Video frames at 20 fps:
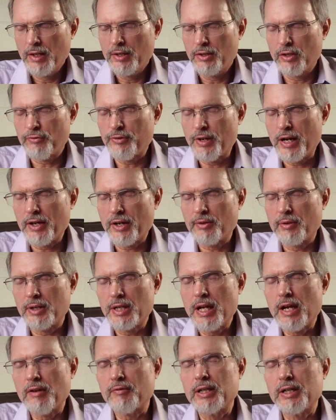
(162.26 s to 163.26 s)
Dear Father in
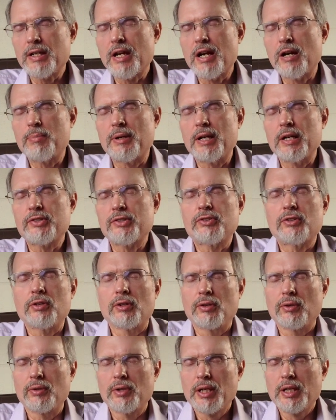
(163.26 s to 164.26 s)
heaven, help us
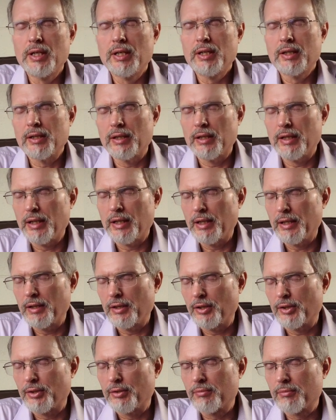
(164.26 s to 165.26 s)
to
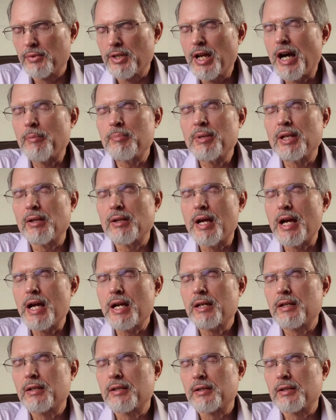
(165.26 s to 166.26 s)
uh, not be
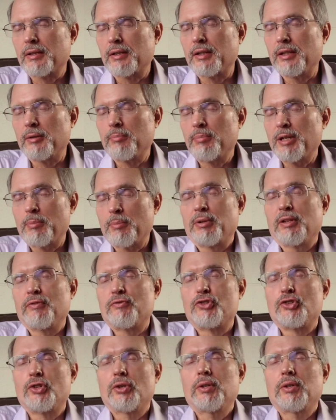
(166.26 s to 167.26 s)
like the people of
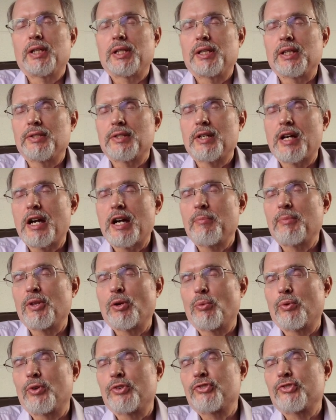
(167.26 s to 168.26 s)
Judah at the time
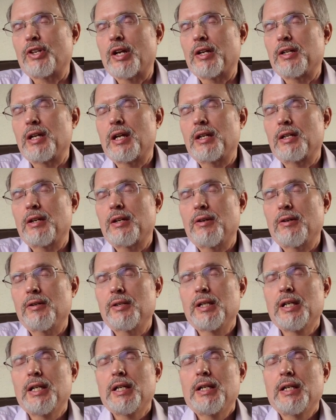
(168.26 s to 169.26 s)
that we're studying
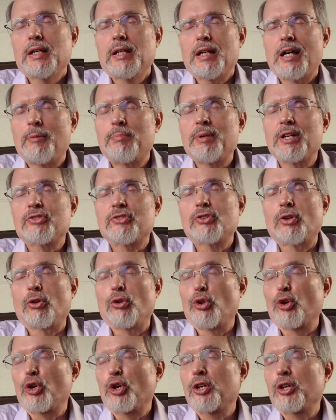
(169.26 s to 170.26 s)
here. Help us to
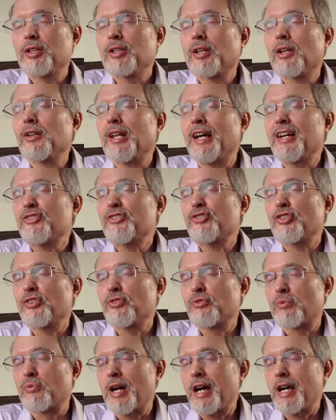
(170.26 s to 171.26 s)
learn the
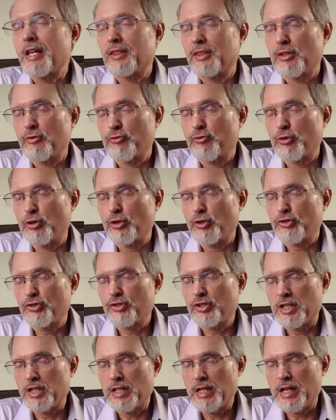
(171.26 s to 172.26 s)
lesson right the
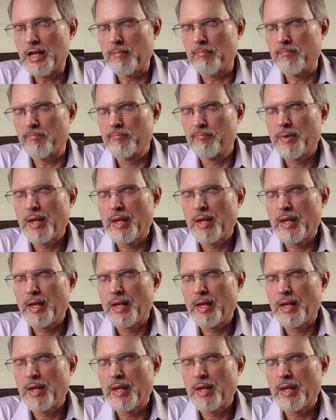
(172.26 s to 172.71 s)
first time.